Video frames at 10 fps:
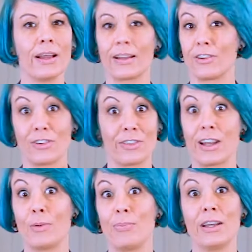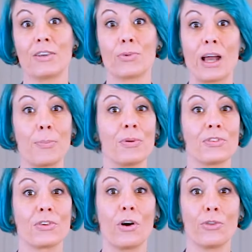and like just let it be, because what happens
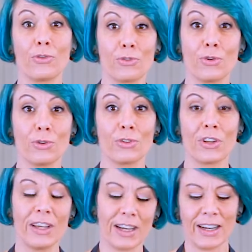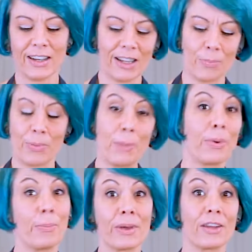is all those noodles kind of like bump
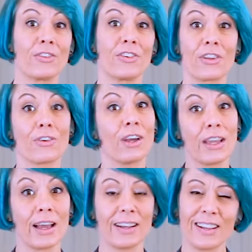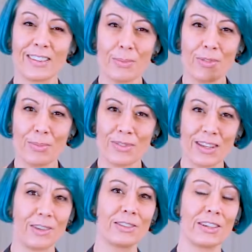up against each other again, and some of them
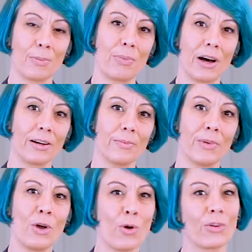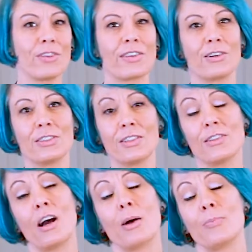settle to the bottom or they settle to the
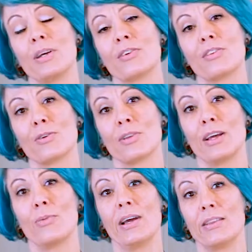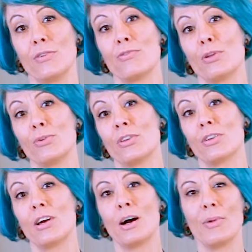top because they're lightweight and they float to
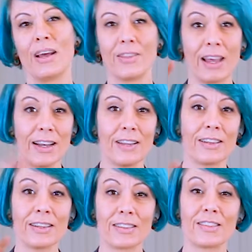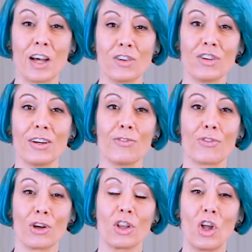the top. And anything that's touching
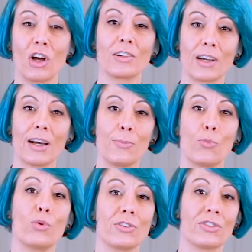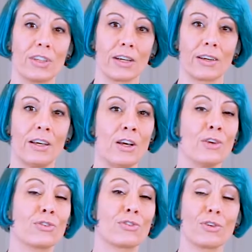for a long time will stick.
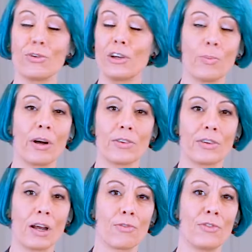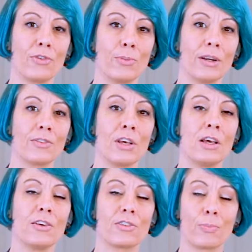So stirring your pasta every few minutes
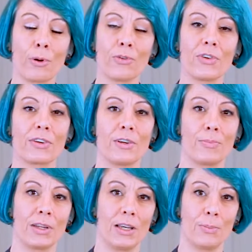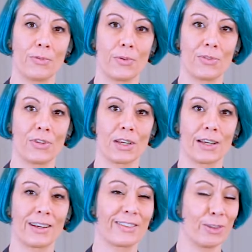is the perfect tip to keep it from
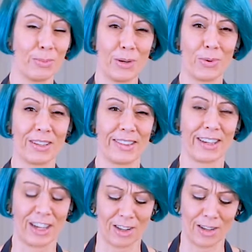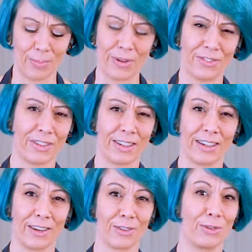sticking, because nobody wants like a clump of stuck
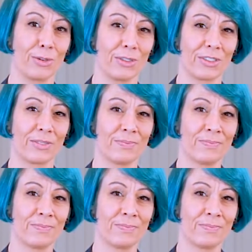together noodles.